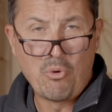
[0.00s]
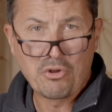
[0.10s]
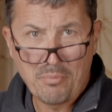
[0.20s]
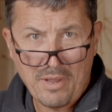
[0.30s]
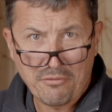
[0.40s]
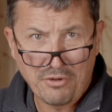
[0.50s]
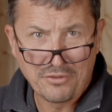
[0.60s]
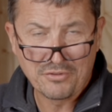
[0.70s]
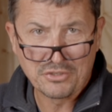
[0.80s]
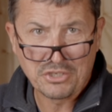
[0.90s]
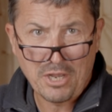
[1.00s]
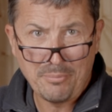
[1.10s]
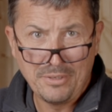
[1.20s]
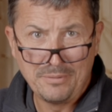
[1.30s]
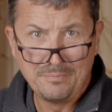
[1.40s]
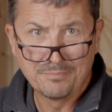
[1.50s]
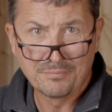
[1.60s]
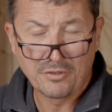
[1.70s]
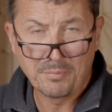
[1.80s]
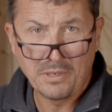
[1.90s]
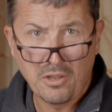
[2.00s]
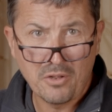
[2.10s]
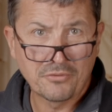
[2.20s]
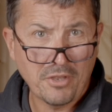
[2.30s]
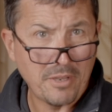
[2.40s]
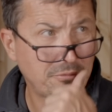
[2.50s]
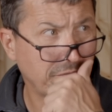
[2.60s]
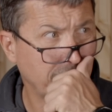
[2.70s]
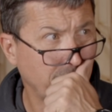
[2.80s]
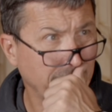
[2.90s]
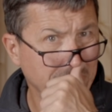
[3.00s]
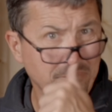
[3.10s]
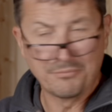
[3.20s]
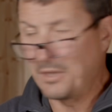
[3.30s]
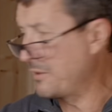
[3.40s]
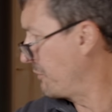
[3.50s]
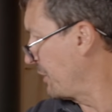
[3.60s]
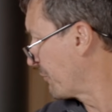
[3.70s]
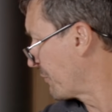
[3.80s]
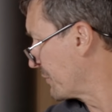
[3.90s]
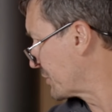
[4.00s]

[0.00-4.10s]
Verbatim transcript: Welcome back friends to the shop. It's been a long time since we've done a video from the